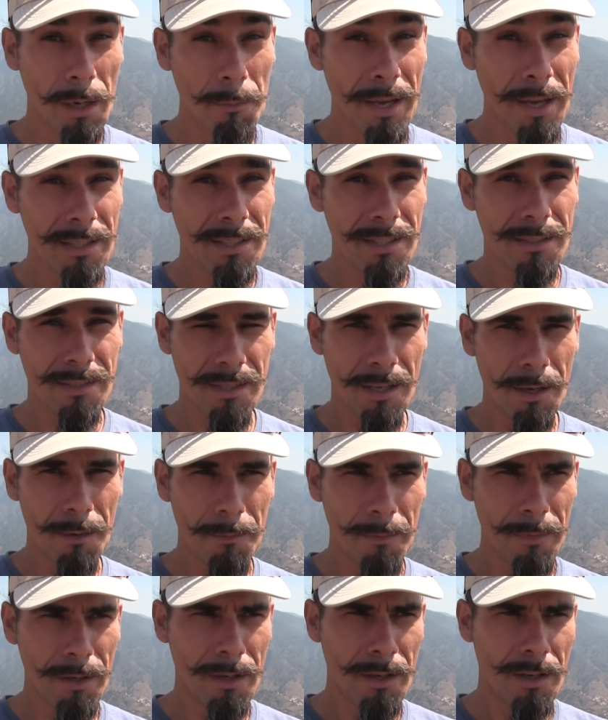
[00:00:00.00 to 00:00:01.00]
I made
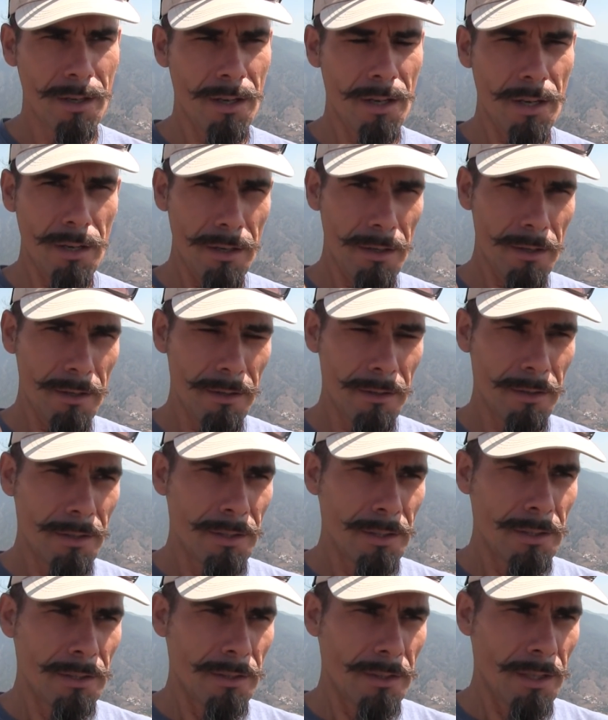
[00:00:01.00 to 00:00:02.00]
some. Uh,
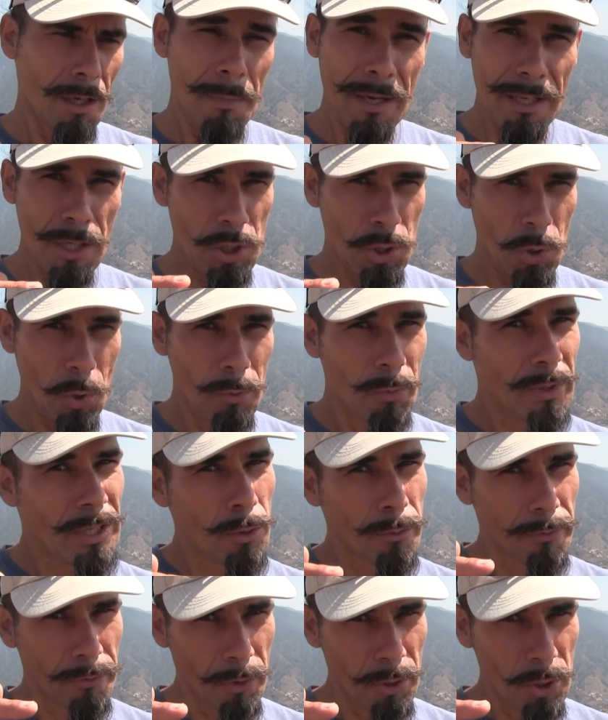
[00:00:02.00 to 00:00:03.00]
I made a short
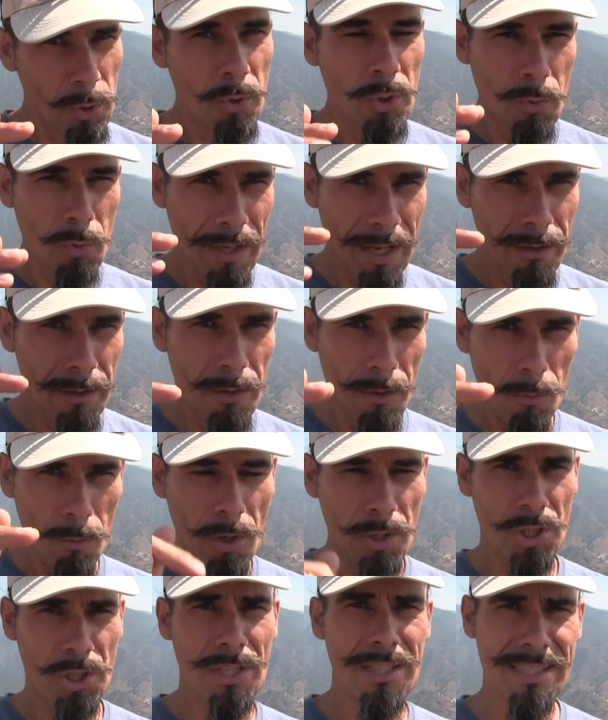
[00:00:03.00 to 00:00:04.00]
video for you. You can
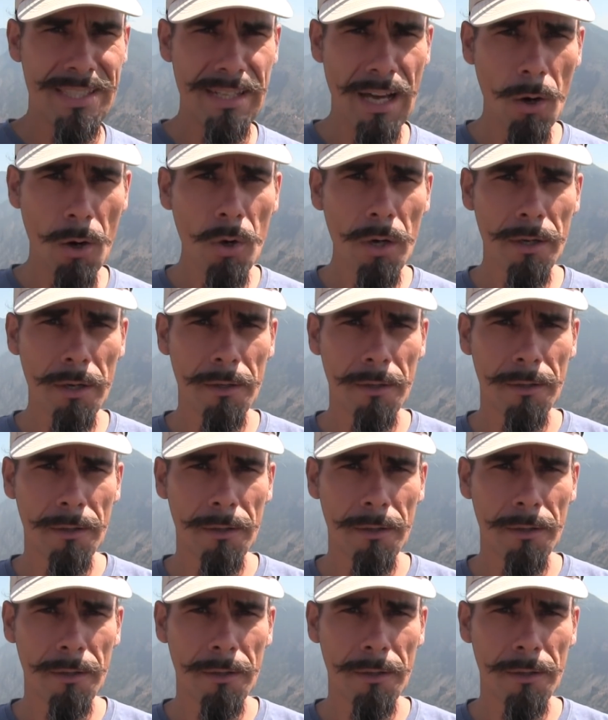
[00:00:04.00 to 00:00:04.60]
watch this now.